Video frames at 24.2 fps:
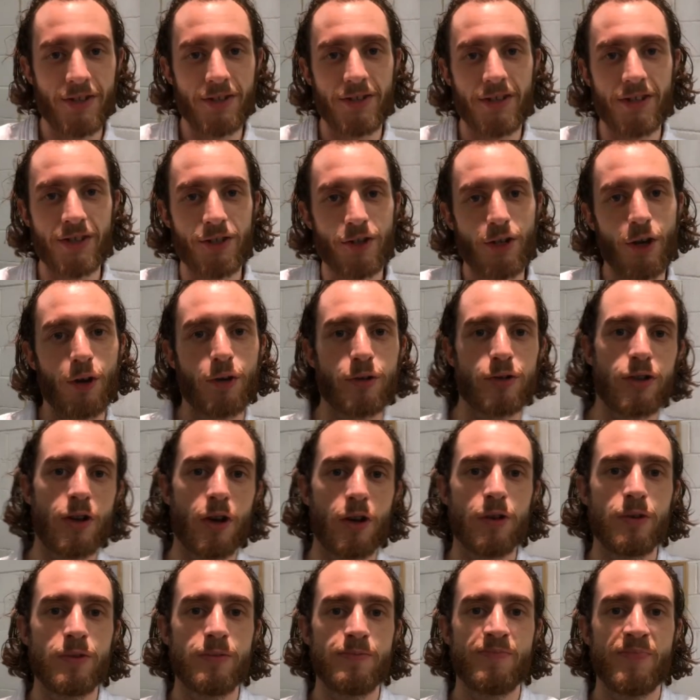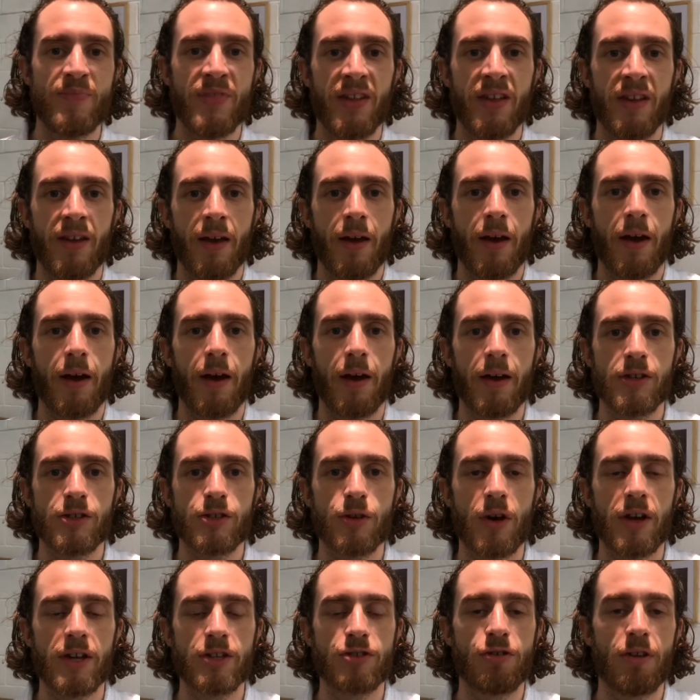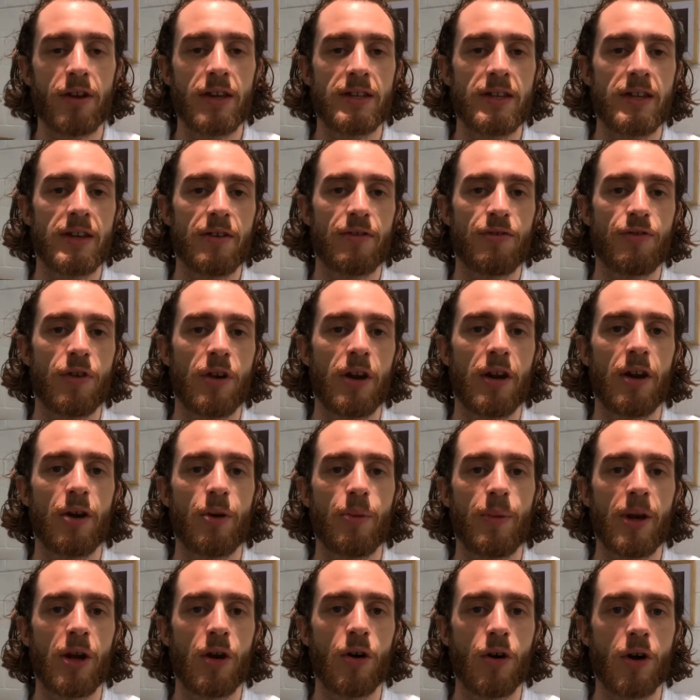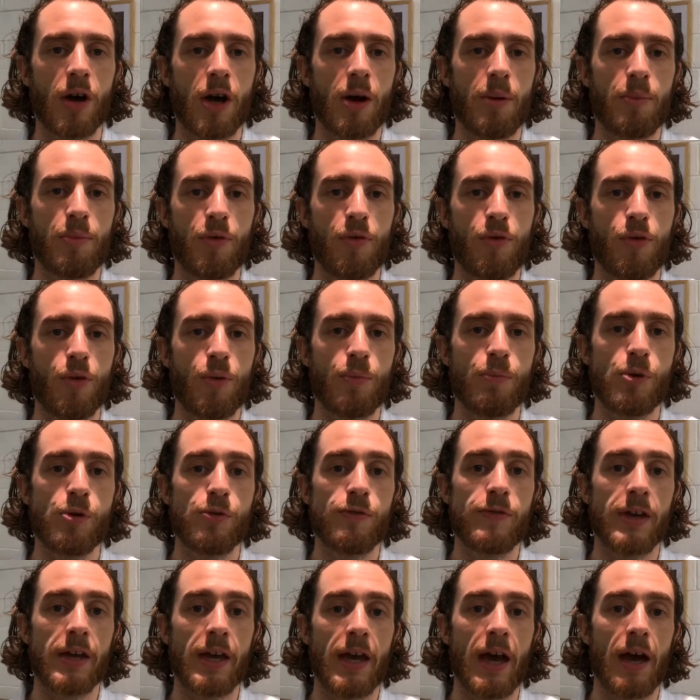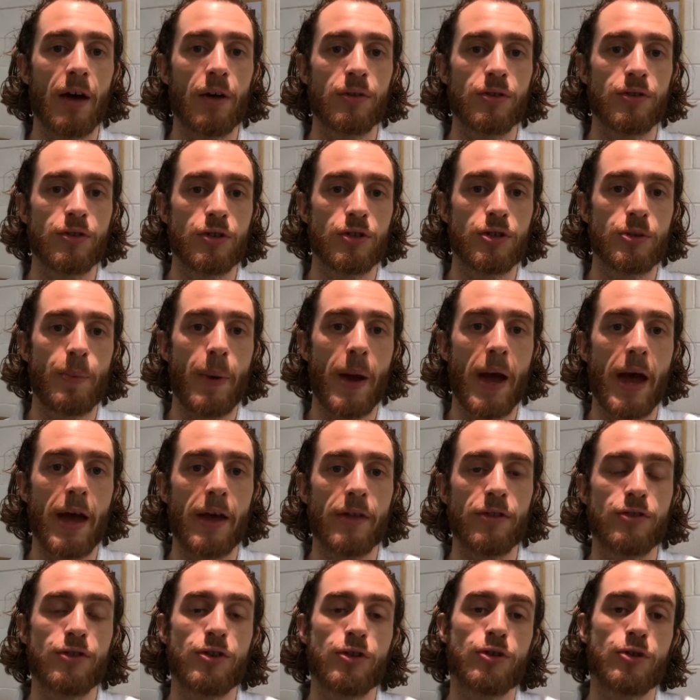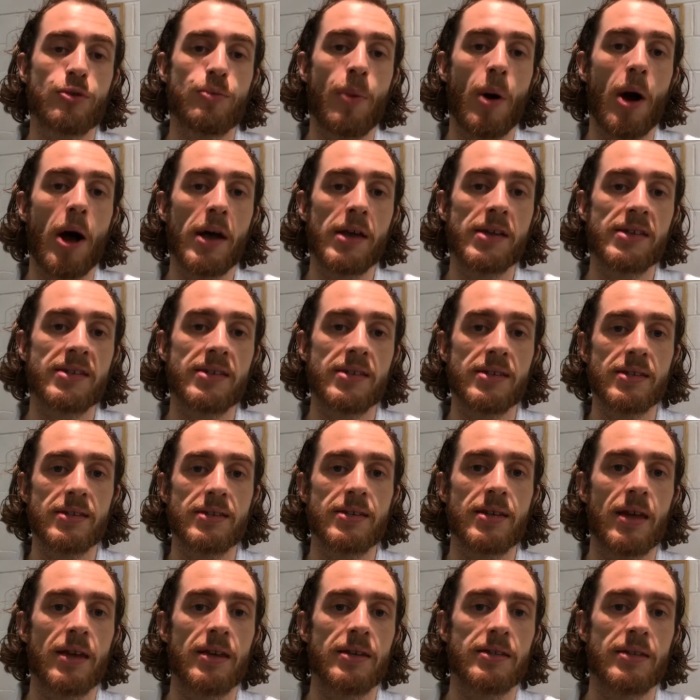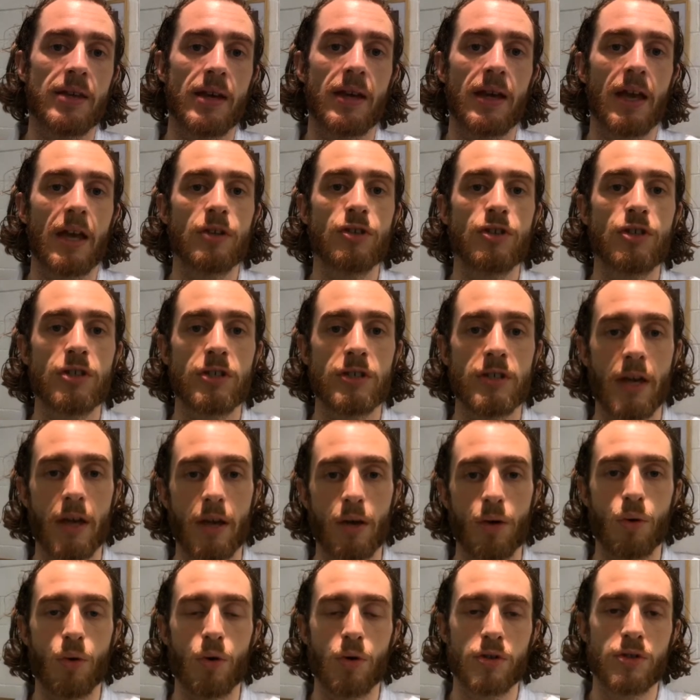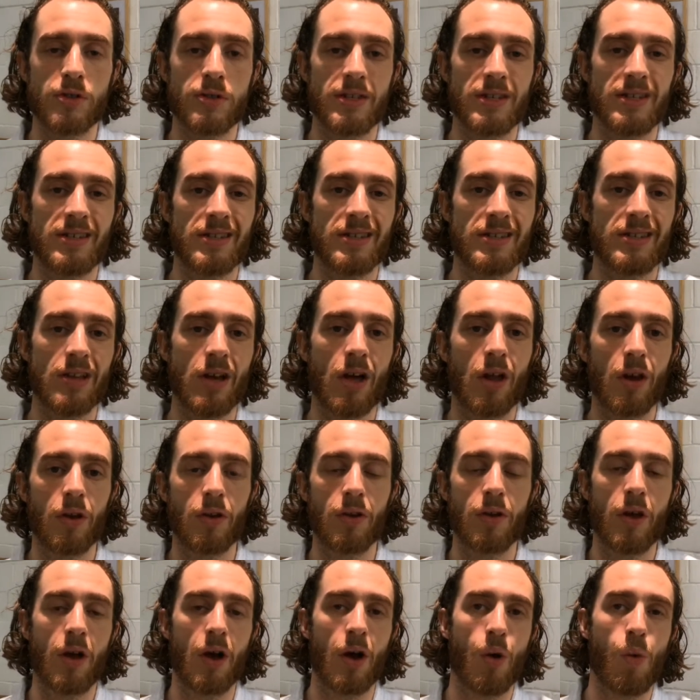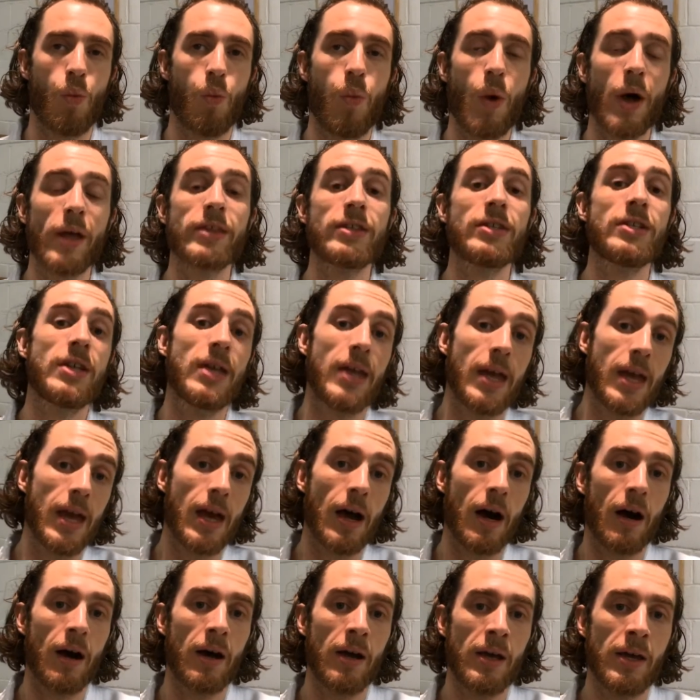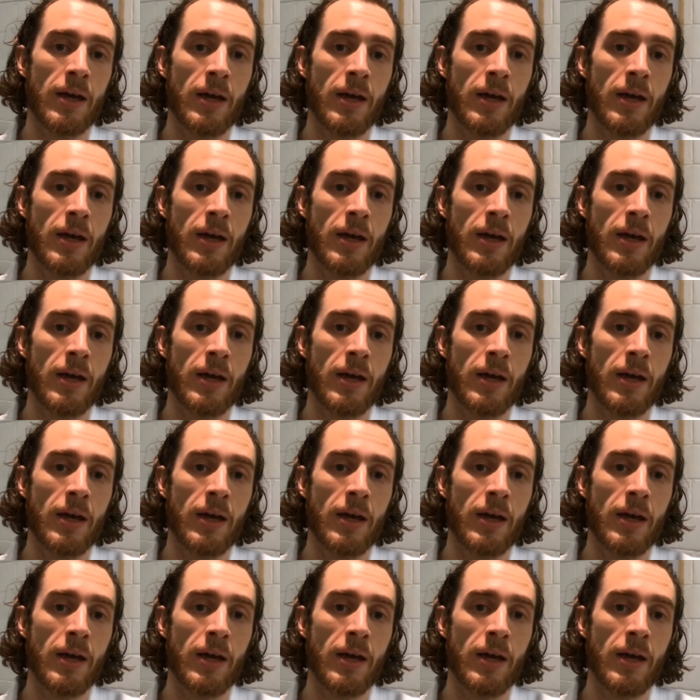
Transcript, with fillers: to this dojo. Uh, so I trained here for a little bit longer before moving out to Japan to do Payet Sensei's Kenshusei course. This is a, a one year